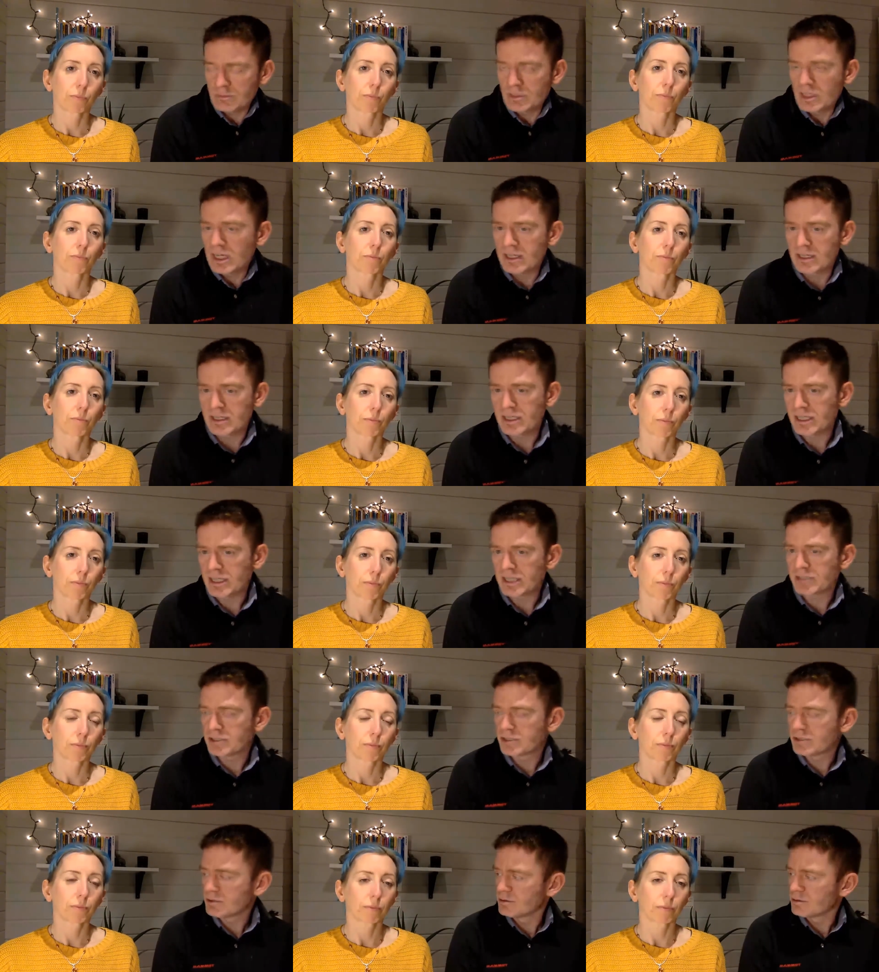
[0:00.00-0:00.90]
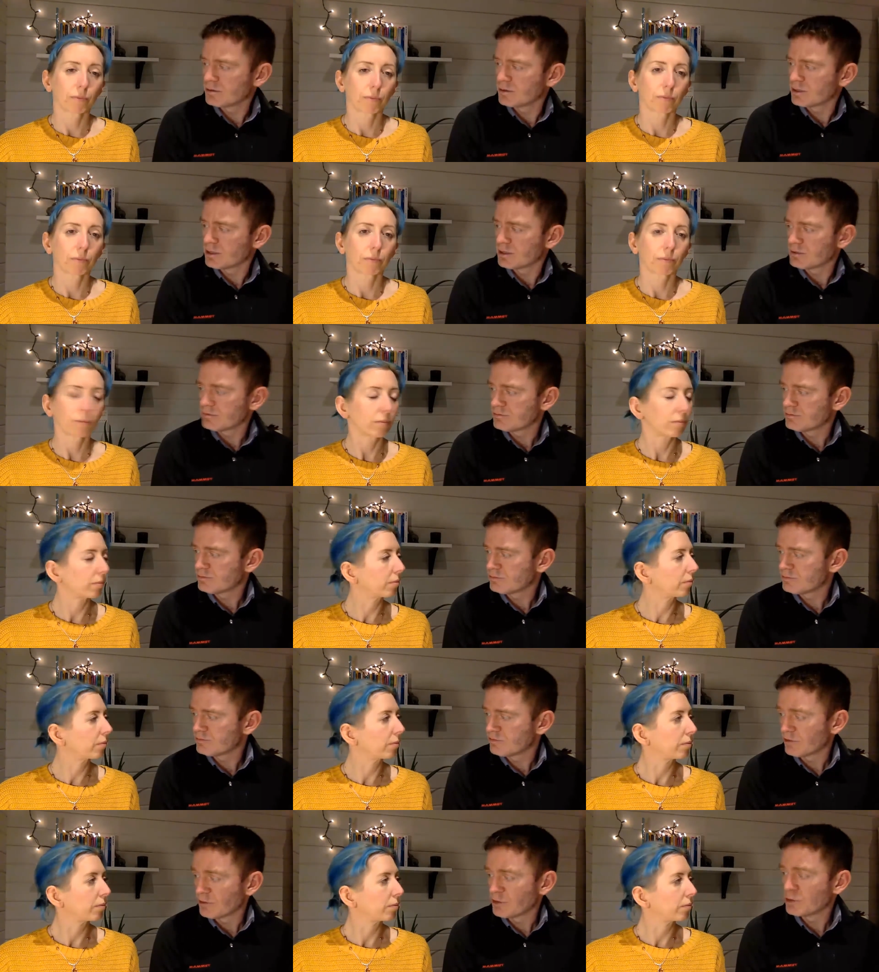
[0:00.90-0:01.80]
Speaker 1: And that gets you the
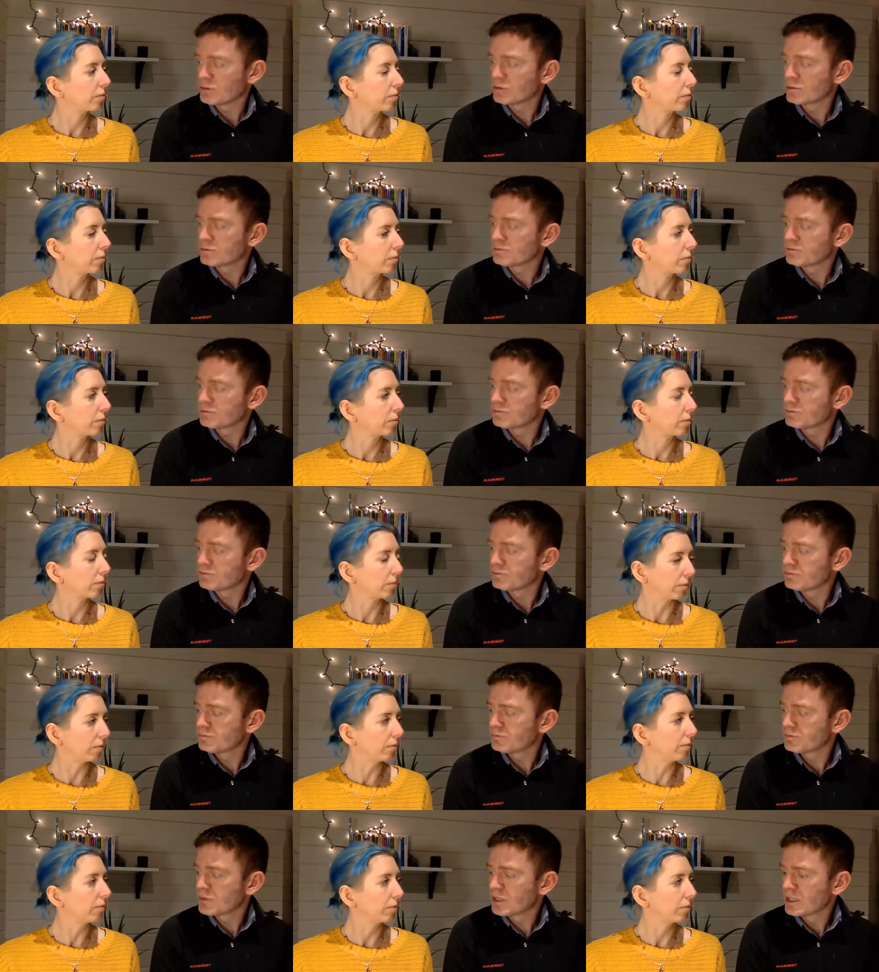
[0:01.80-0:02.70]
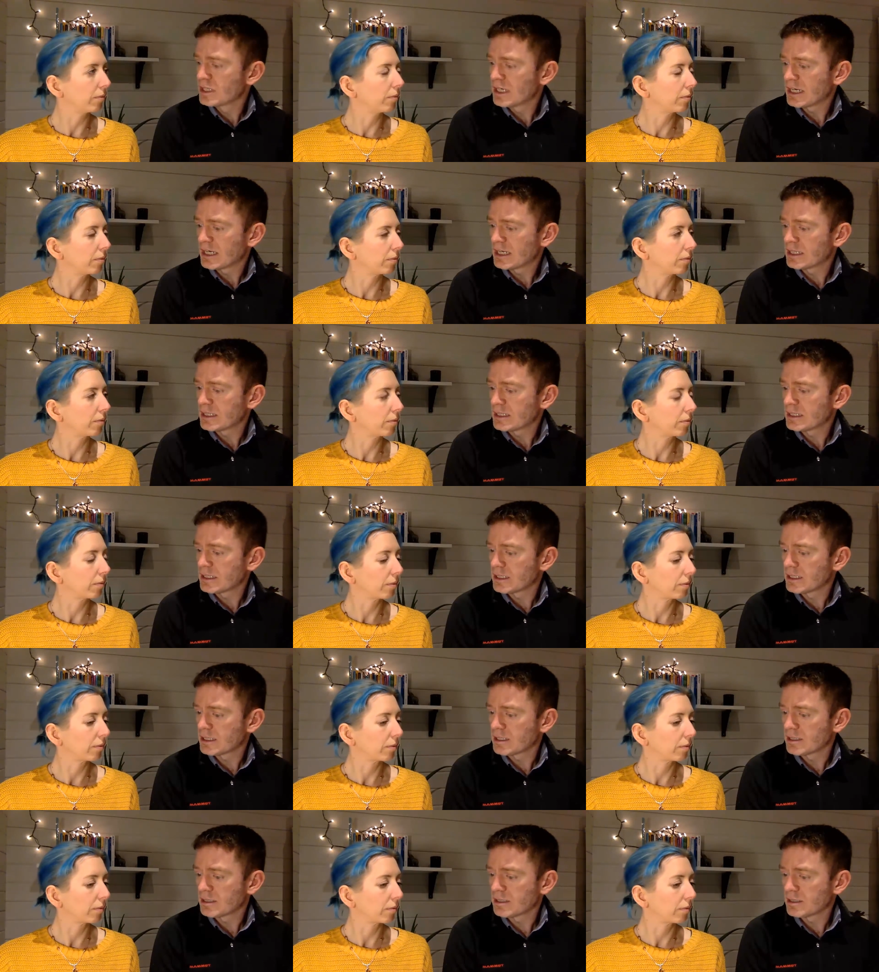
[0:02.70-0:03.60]
reviews. Mm-hmm. And
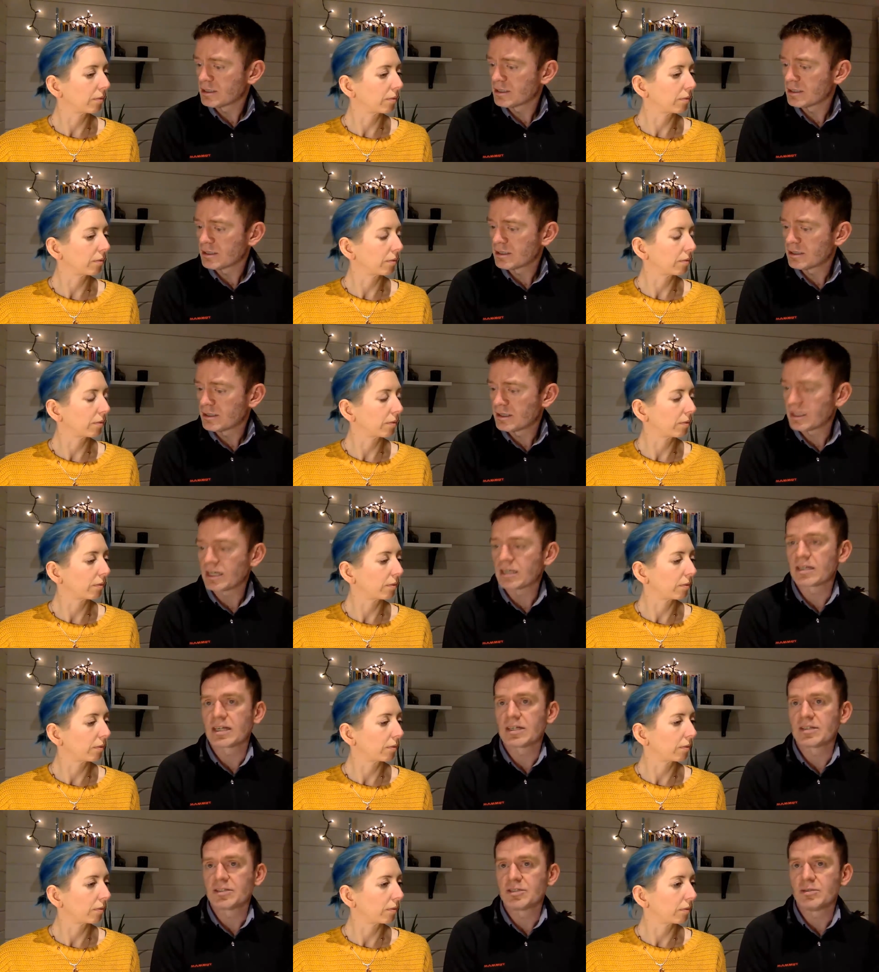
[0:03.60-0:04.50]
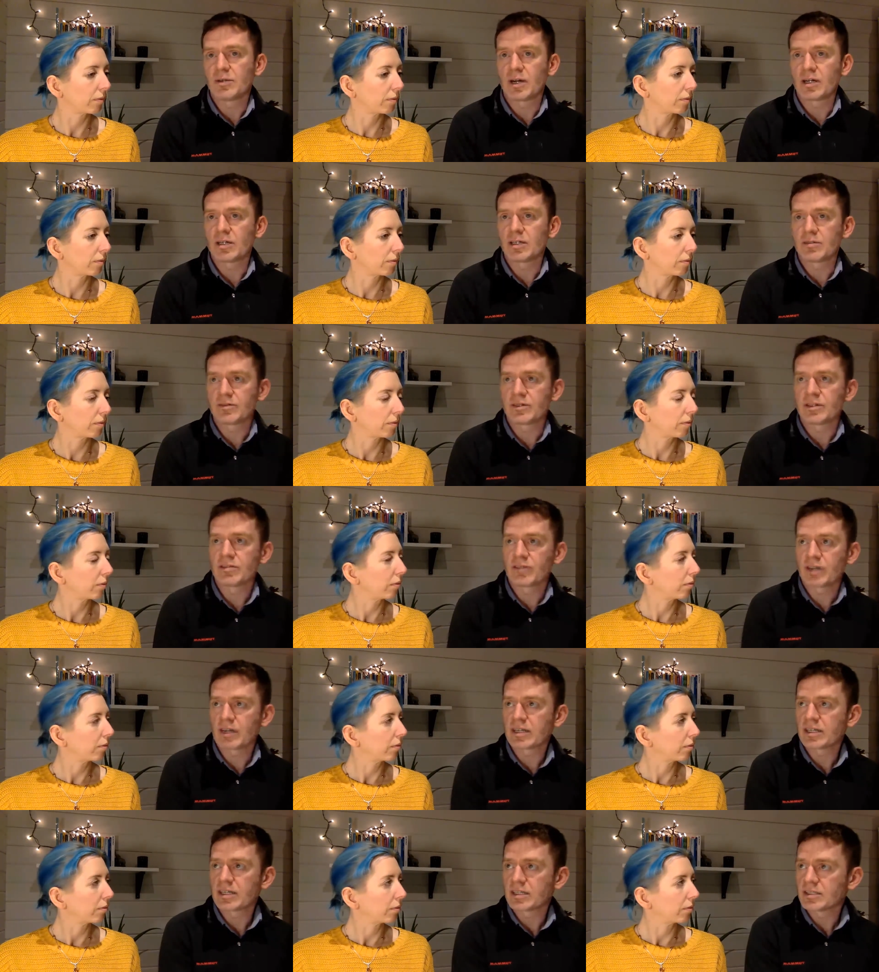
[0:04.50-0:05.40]
uh, that gets you high enough in the
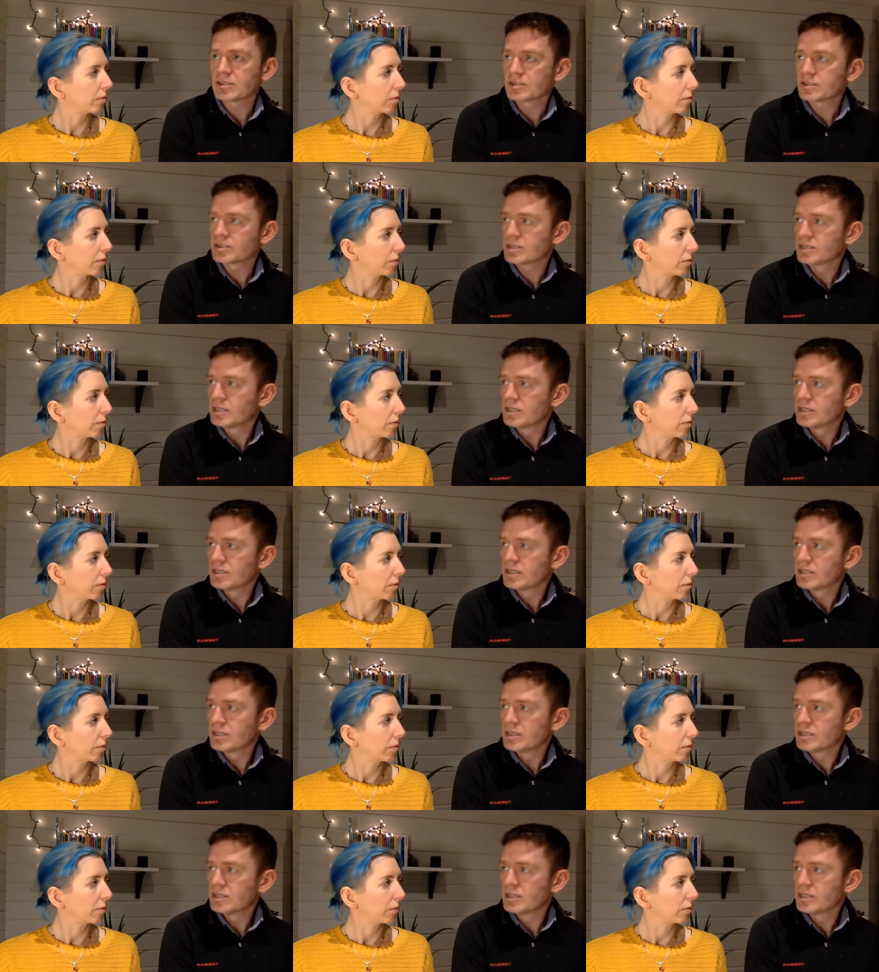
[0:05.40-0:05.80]
rankings